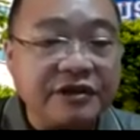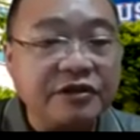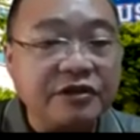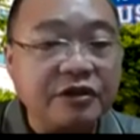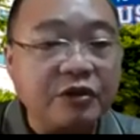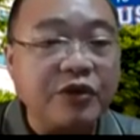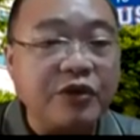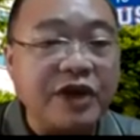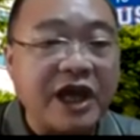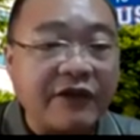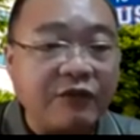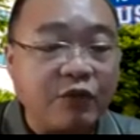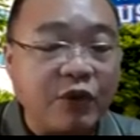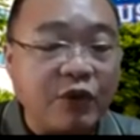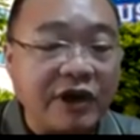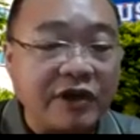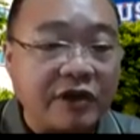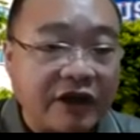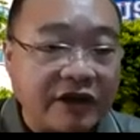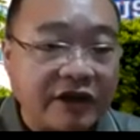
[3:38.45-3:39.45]
So we have
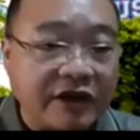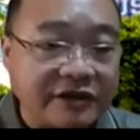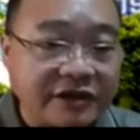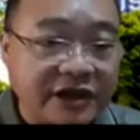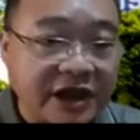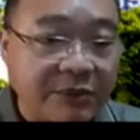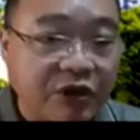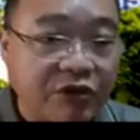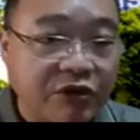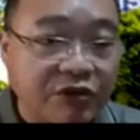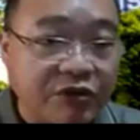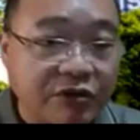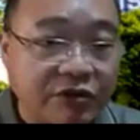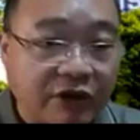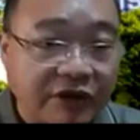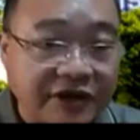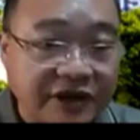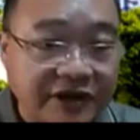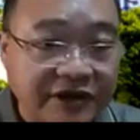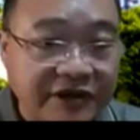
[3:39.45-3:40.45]
worked on table
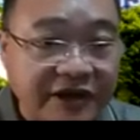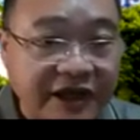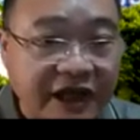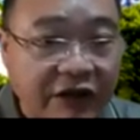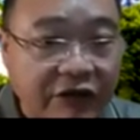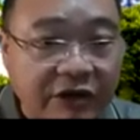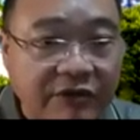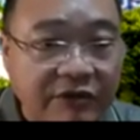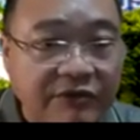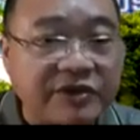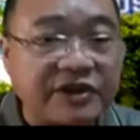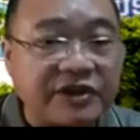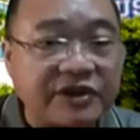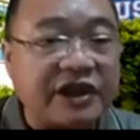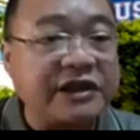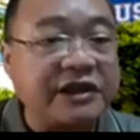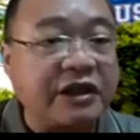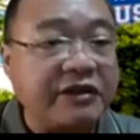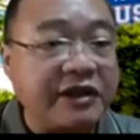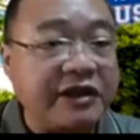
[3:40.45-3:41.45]
consistency algorithms, which are
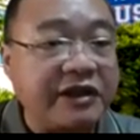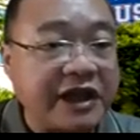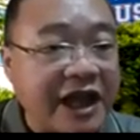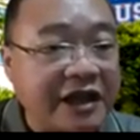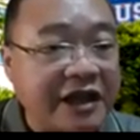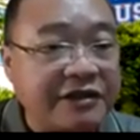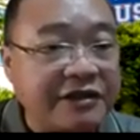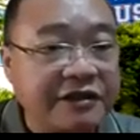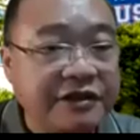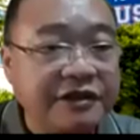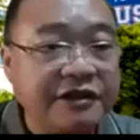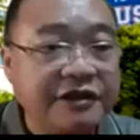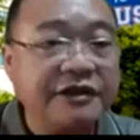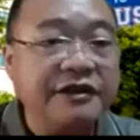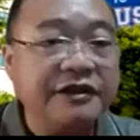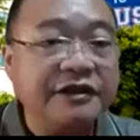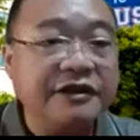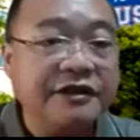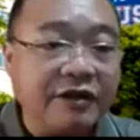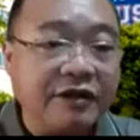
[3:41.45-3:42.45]
state of the art.
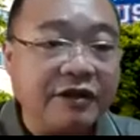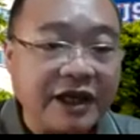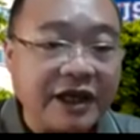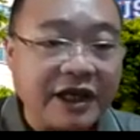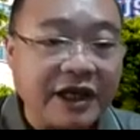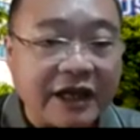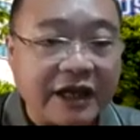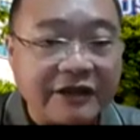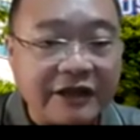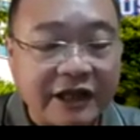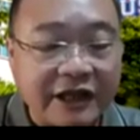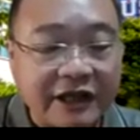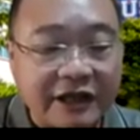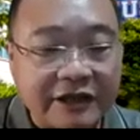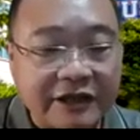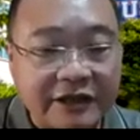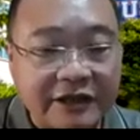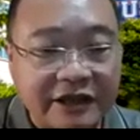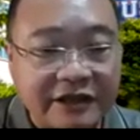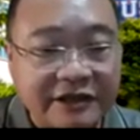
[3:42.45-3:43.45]
Okay, they are
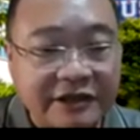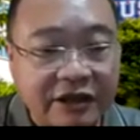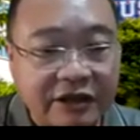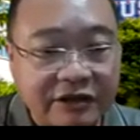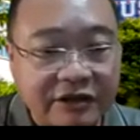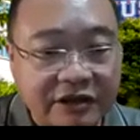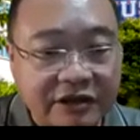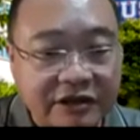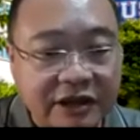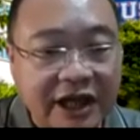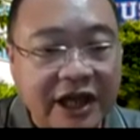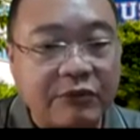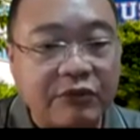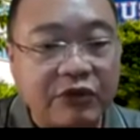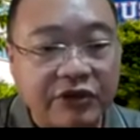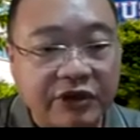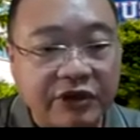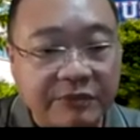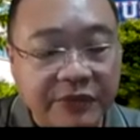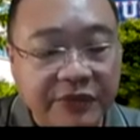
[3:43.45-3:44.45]
listed on the slide. I
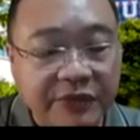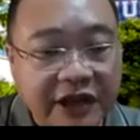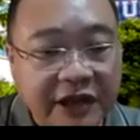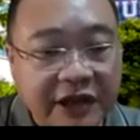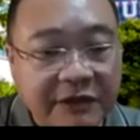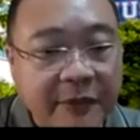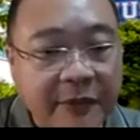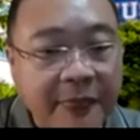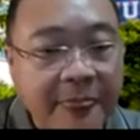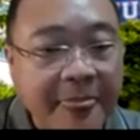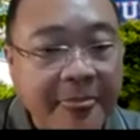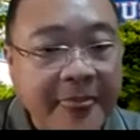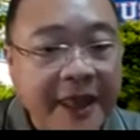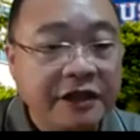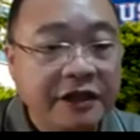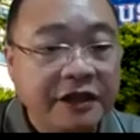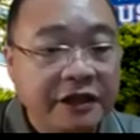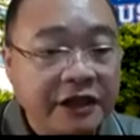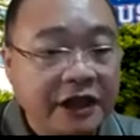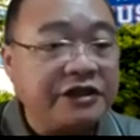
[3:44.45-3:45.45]
won't repeat them.
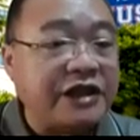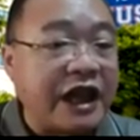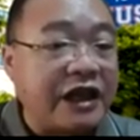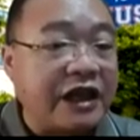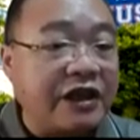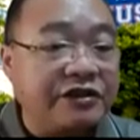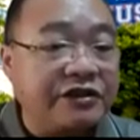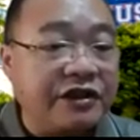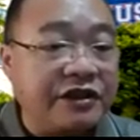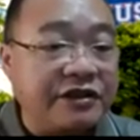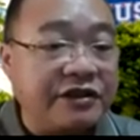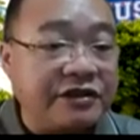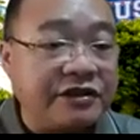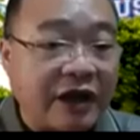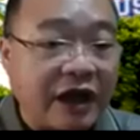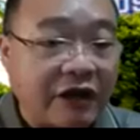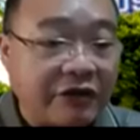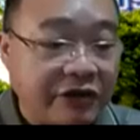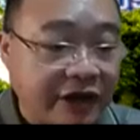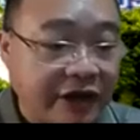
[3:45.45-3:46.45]
The challenge is
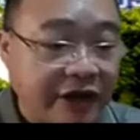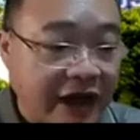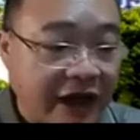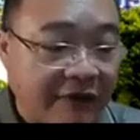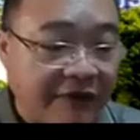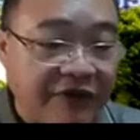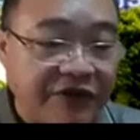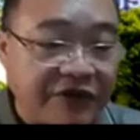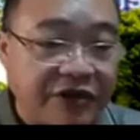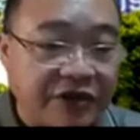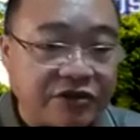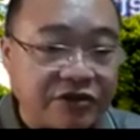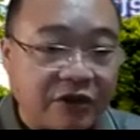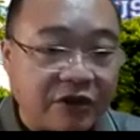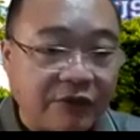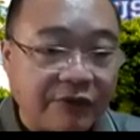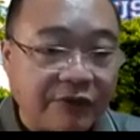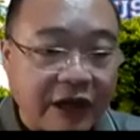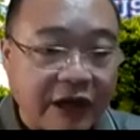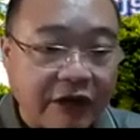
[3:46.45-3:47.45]
how do you get efficient
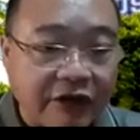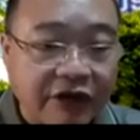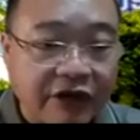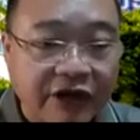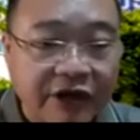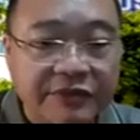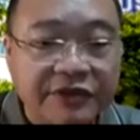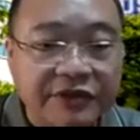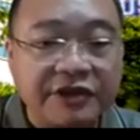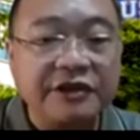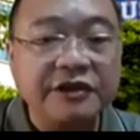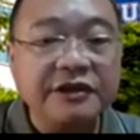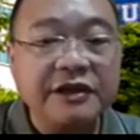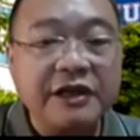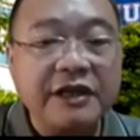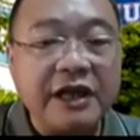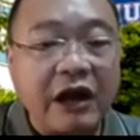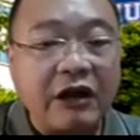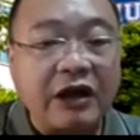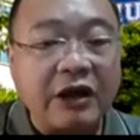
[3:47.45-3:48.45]
solving algorithms?
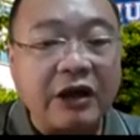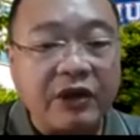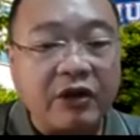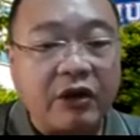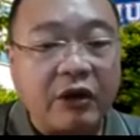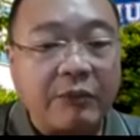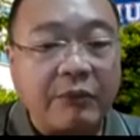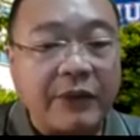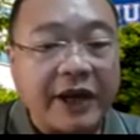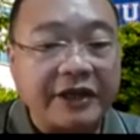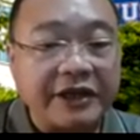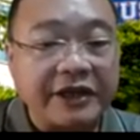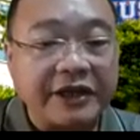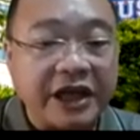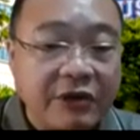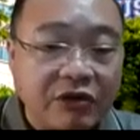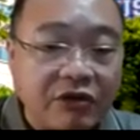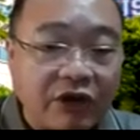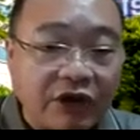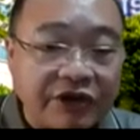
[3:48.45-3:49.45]
How can we combine
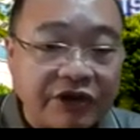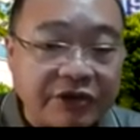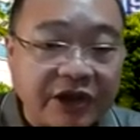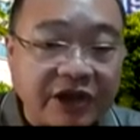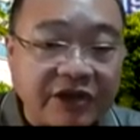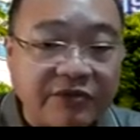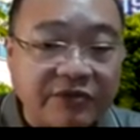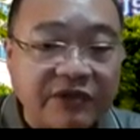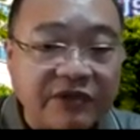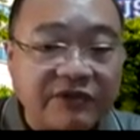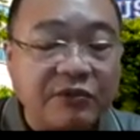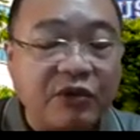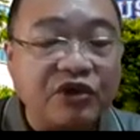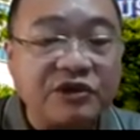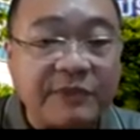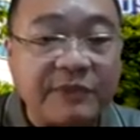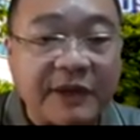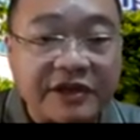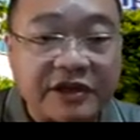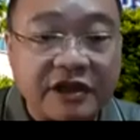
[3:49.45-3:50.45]
table constraints with more
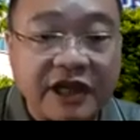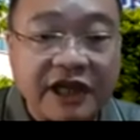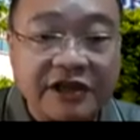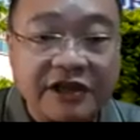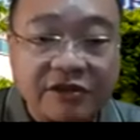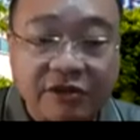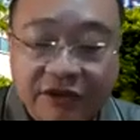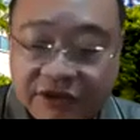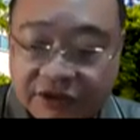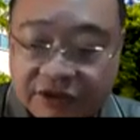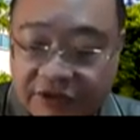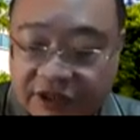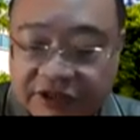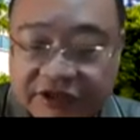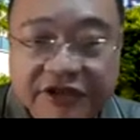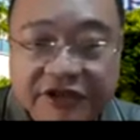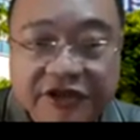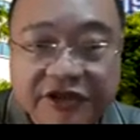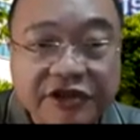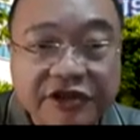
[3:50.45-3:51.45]
specialized
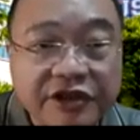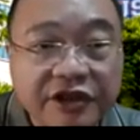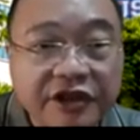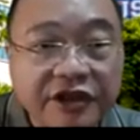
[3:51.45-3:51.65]
constraints?